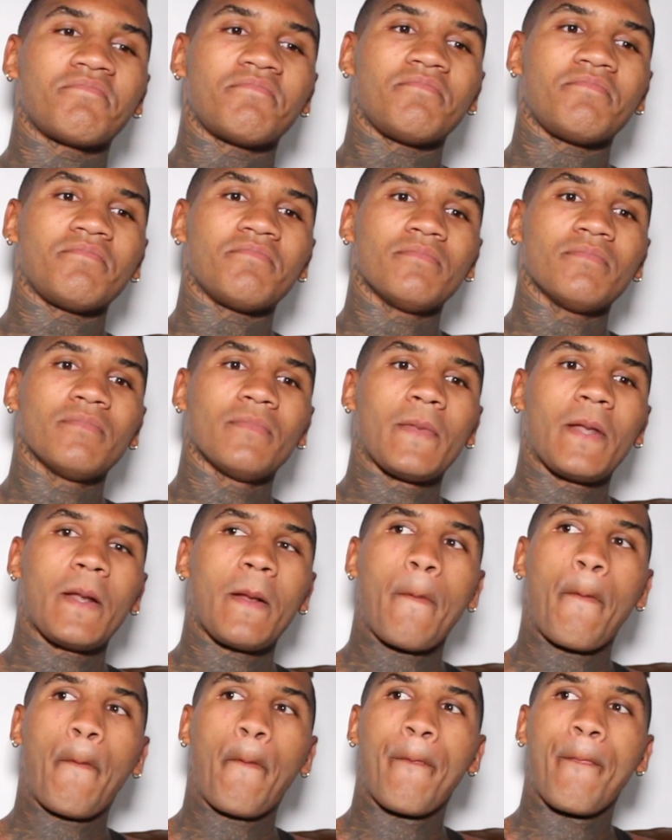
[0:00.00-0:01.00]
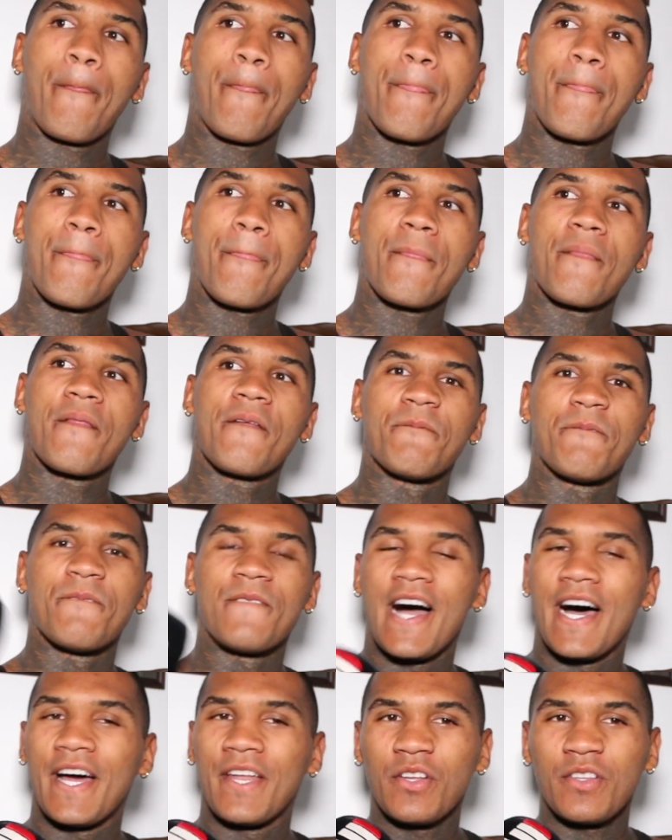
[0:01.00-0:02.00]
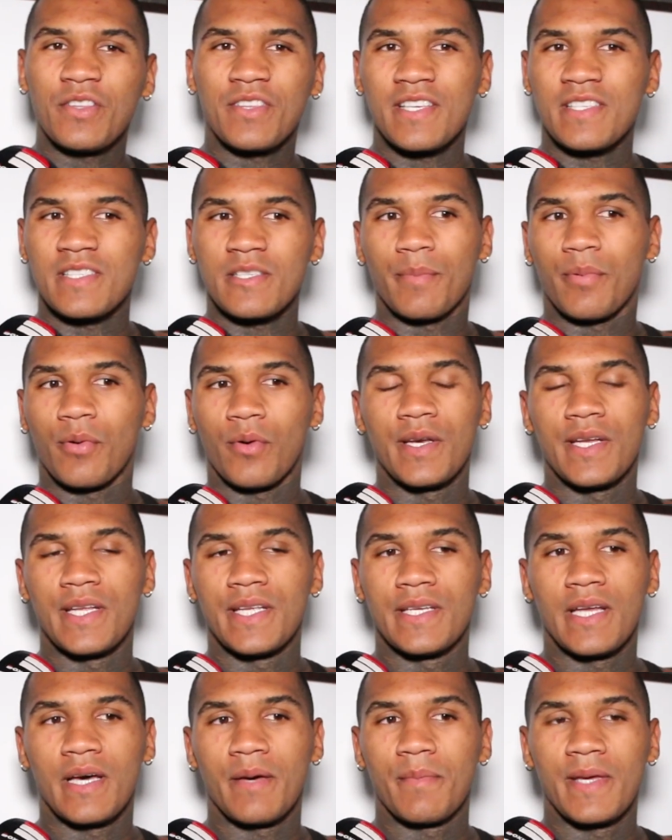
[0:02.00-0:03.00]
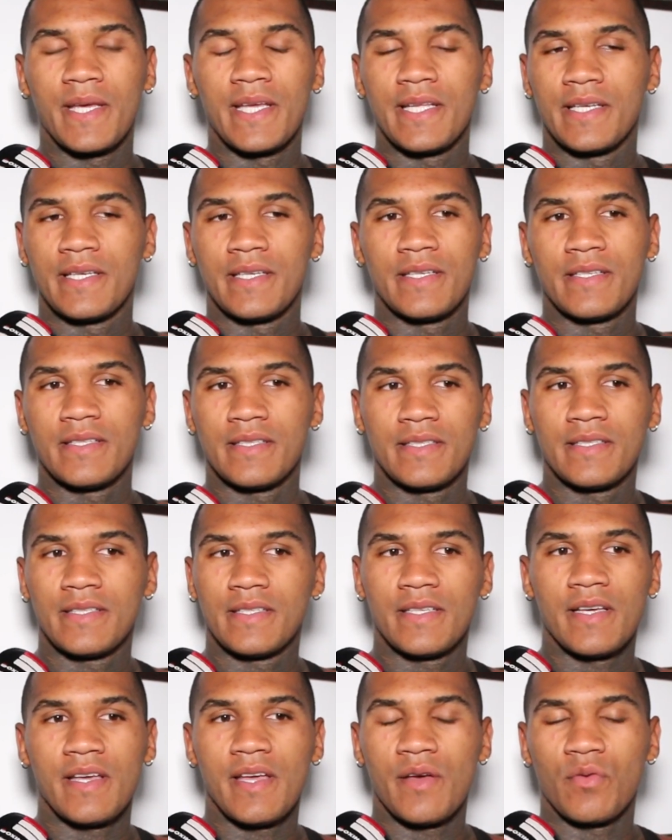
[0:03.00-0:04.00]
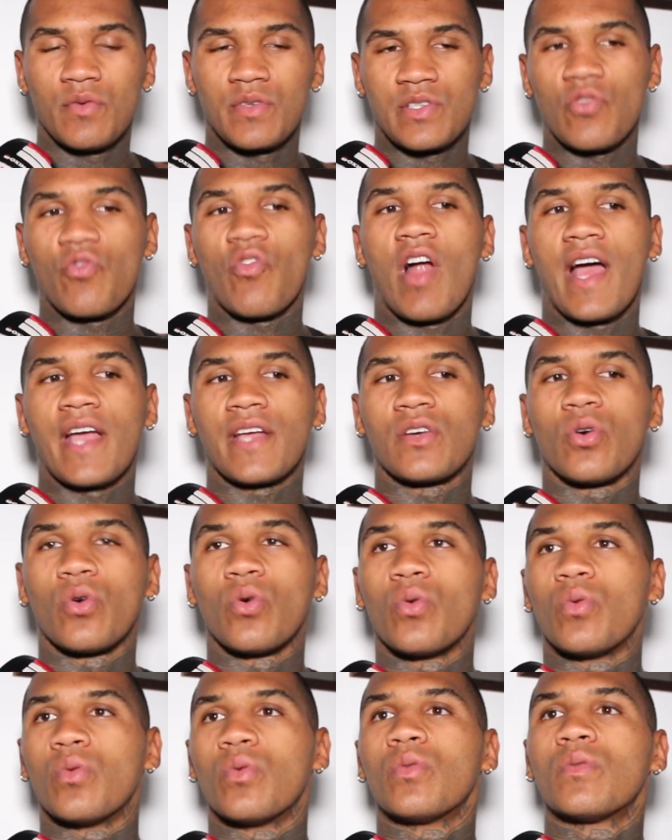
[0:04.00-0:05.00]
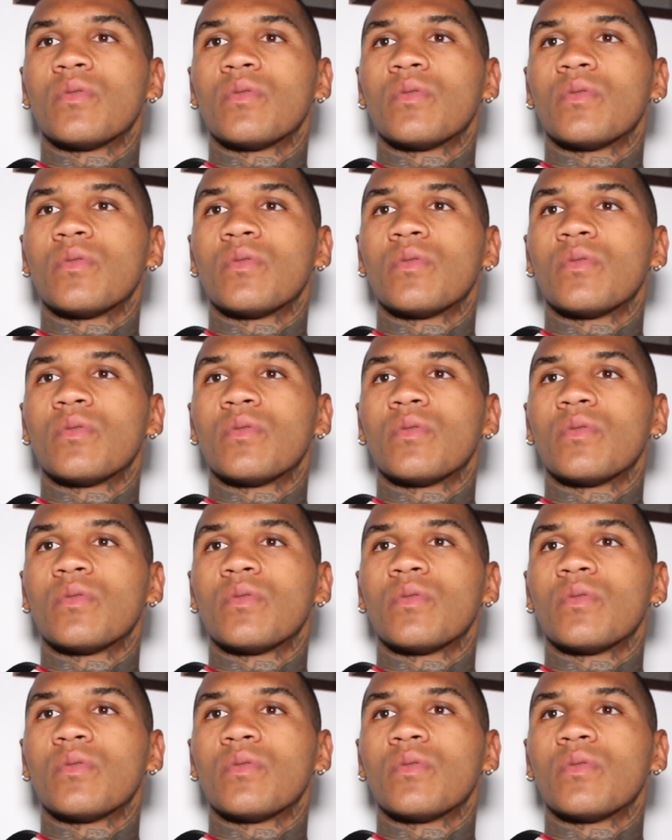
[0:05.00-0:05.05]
fight can't materialise now? No, not disappointed. I mean, it was the right call.